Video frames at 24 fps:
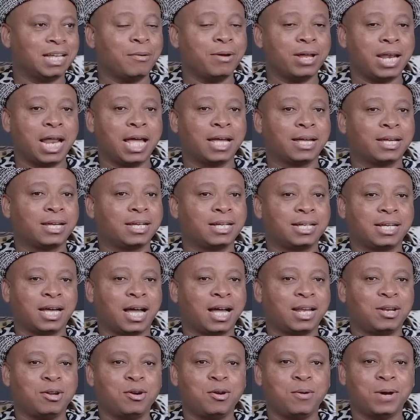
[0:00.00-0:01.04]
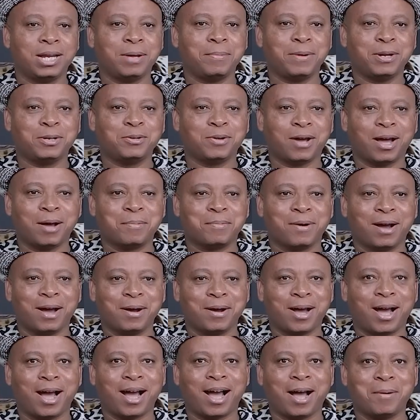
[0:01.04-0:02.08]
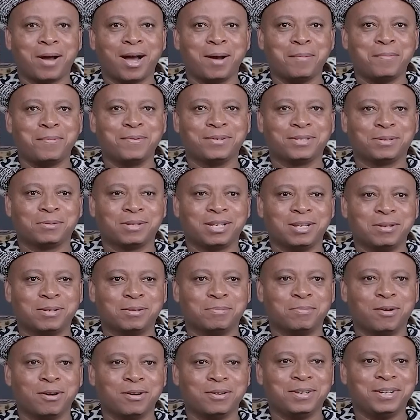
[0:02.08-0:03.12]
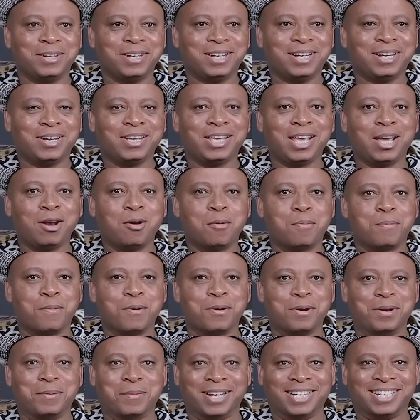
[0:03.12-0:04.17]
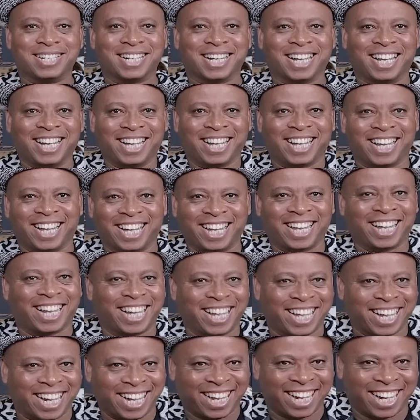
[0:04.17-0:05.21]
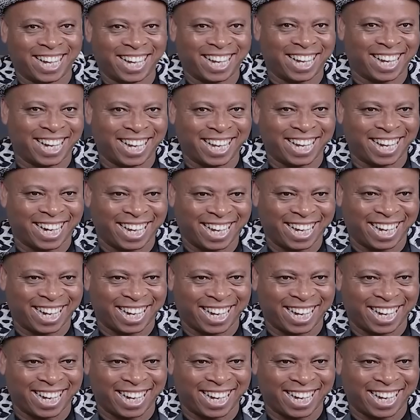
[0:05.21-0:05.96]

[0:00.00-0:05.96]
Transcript: They were like, I don't know what happened to Apu. Apu was more yellow bone manje. Yellow bone.